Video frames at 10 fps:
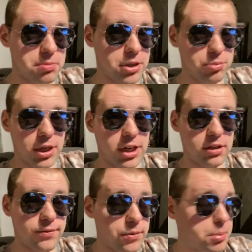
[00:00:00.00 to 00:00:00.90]
by the way, I
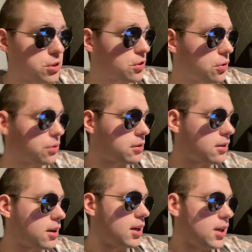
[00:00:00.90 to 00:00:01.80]
live up in Scotland,
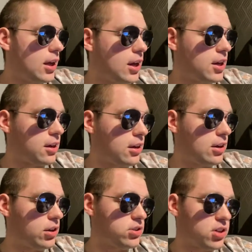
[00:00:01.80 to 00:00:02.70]

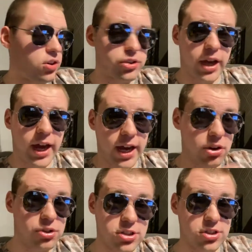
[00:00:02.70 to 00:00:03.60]
is on
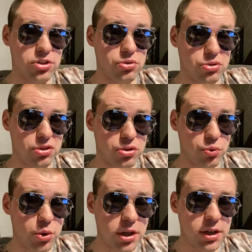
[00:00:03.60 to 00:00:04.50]
how this is going to
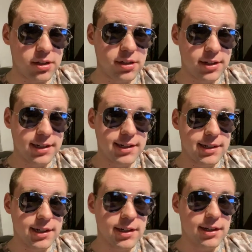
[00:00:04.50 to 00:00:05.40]
work,
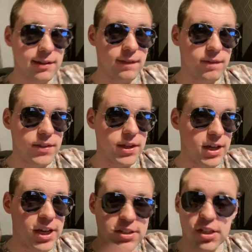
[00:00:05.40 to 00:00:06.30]

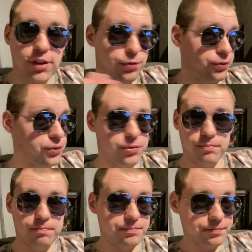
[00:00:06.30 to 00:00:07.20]
is if,
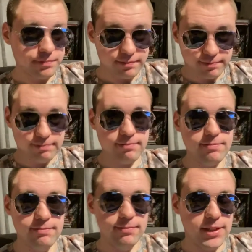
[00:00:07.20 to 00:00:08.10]

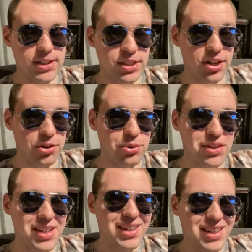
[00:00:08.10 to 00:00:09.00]
you know,
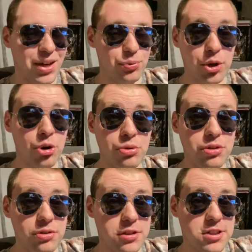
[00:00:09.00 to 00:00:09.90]
if we all
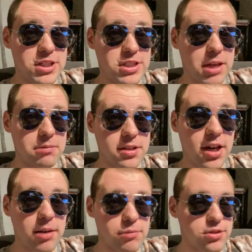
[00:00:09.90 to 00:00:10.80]
do this at the same
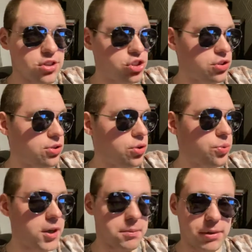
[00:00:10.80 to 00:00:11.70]
time, because it should all
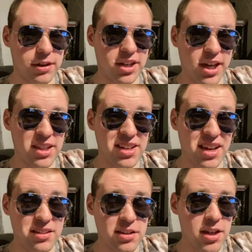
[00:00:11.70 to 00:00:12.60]
work. But then
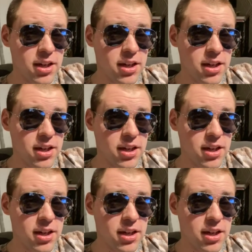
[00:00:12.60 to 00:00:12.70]
again,